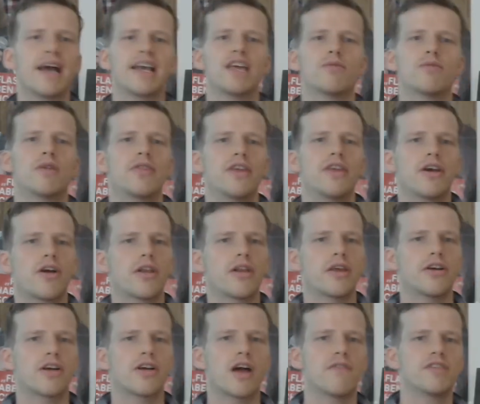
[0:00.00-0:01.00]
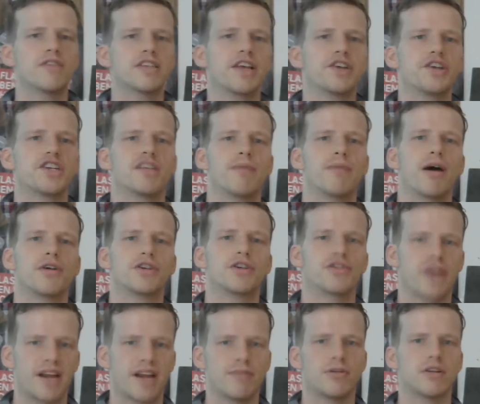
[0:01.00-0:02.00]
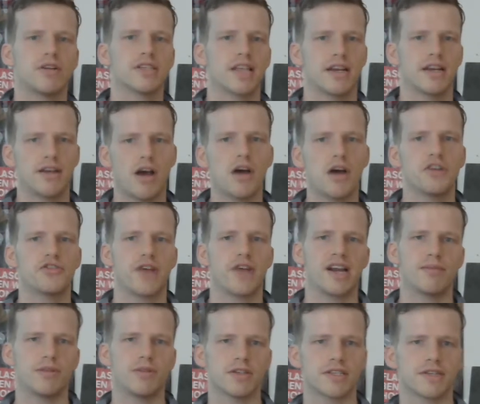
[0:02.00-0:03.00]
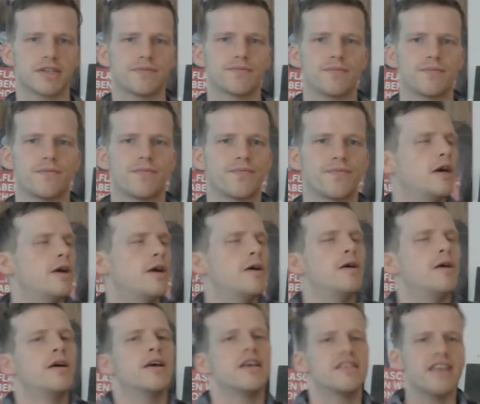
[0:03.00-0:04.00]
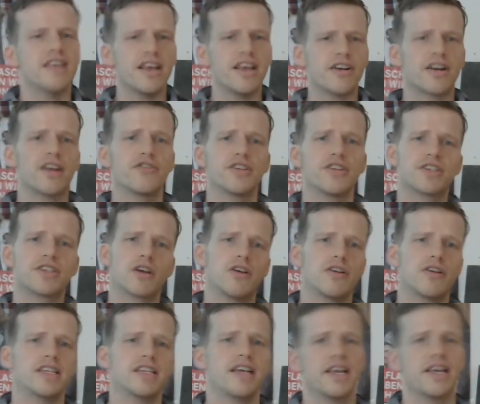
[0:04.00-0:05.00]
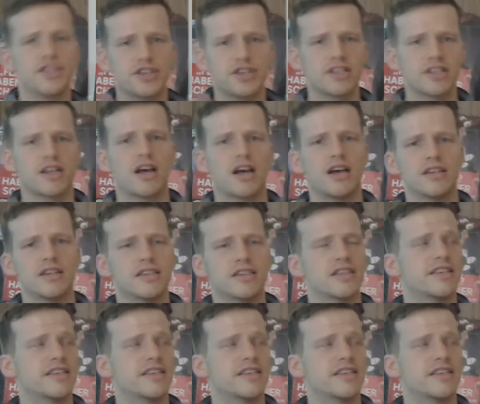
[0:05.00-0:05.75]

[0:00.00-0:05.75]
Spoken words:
in with the earlier conversation about tradables and non-tradables. Say your country's currency has just gotten